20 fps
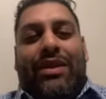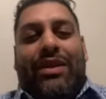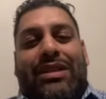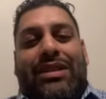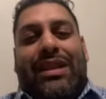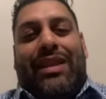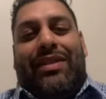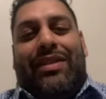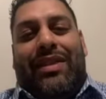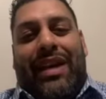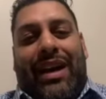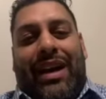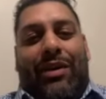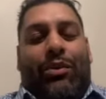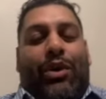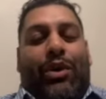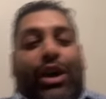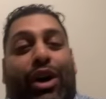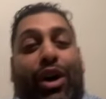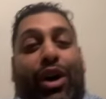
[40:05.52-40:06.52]
said that,
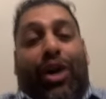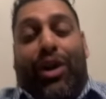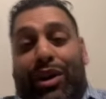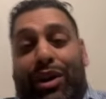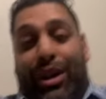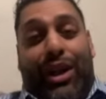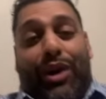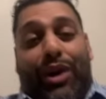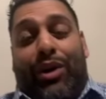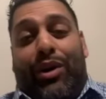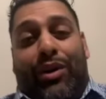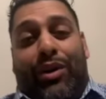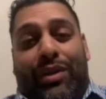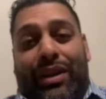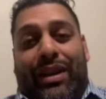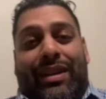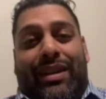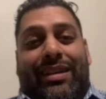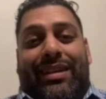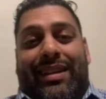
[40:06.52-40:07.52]
we all know
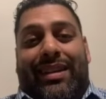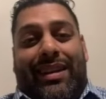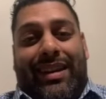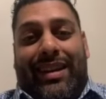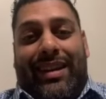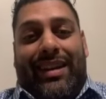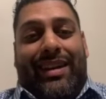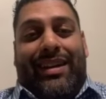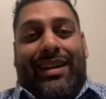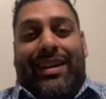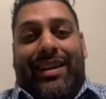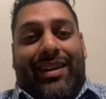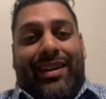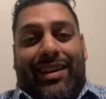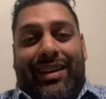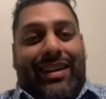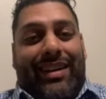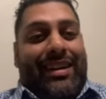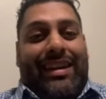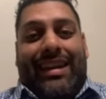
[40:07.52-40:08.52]
that
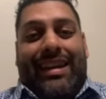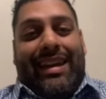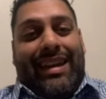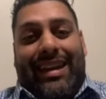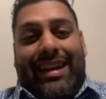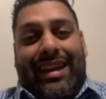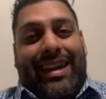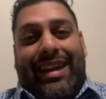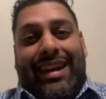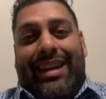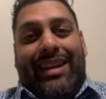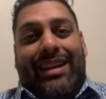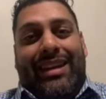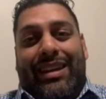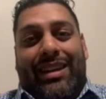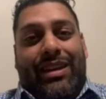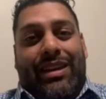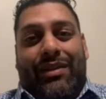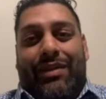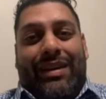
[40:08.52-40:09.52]
at any
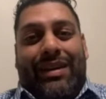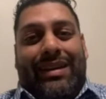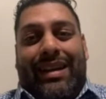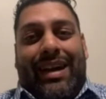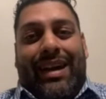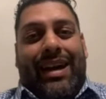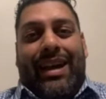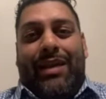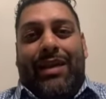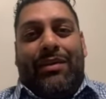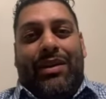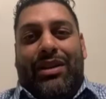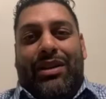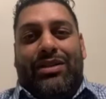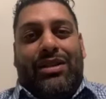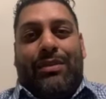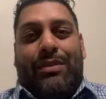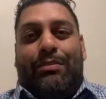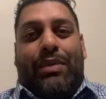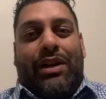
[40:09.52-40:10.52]
given time,
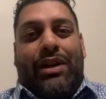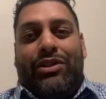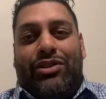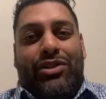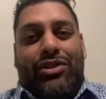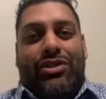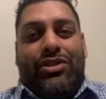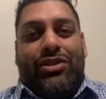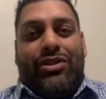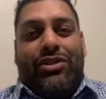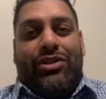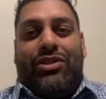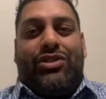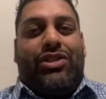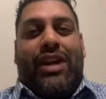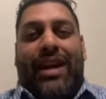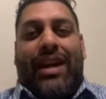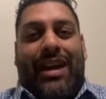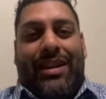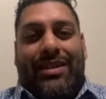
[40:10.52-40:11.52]
it's a puncher's
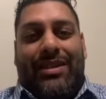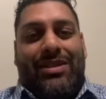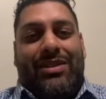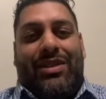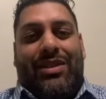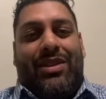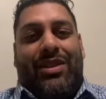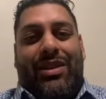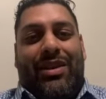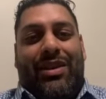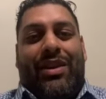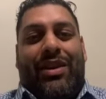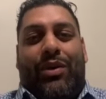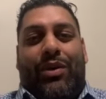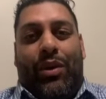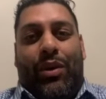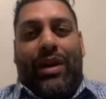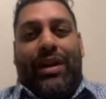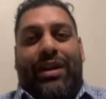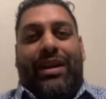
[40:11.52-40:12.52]
chance on a
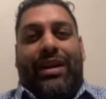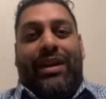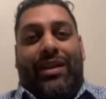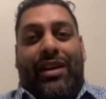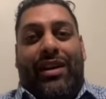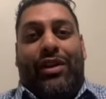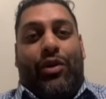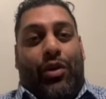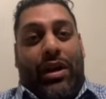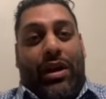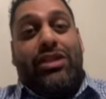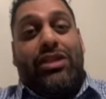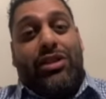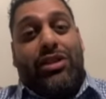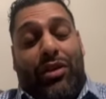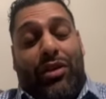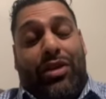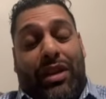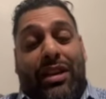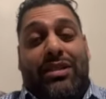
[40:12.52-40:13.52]
win, and
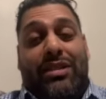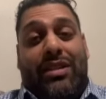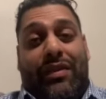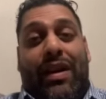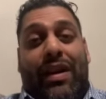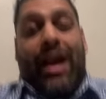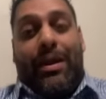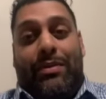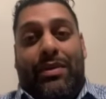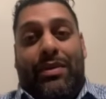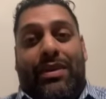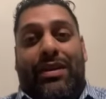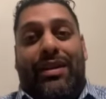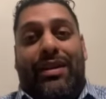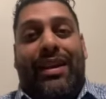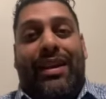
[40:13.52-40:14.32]
crazier things have happened.